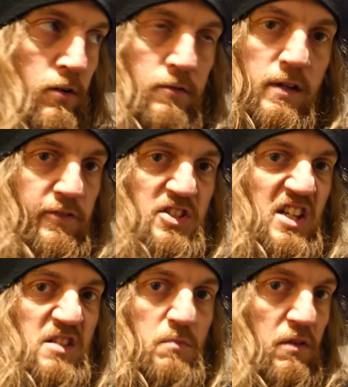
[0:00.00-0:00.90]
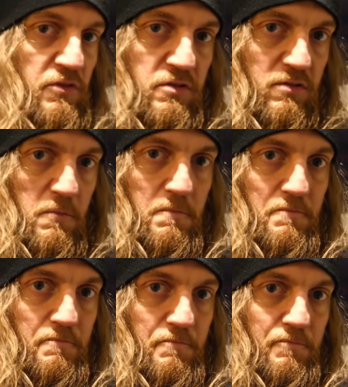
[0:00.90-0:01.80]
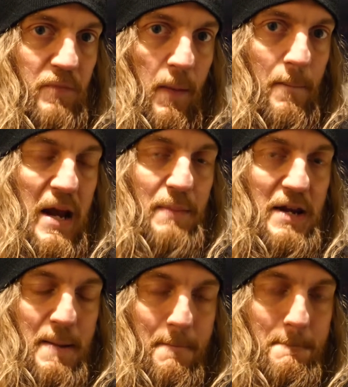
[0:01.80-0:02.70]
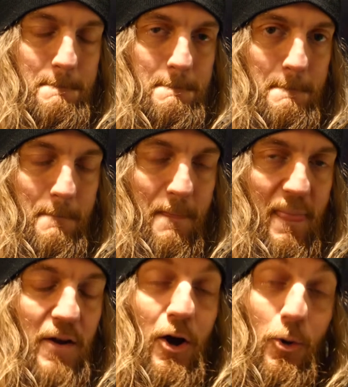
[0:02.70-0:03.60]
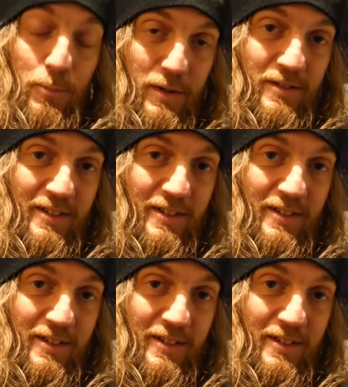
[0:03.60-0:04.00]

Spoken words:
another 6 months, maybe. I hope.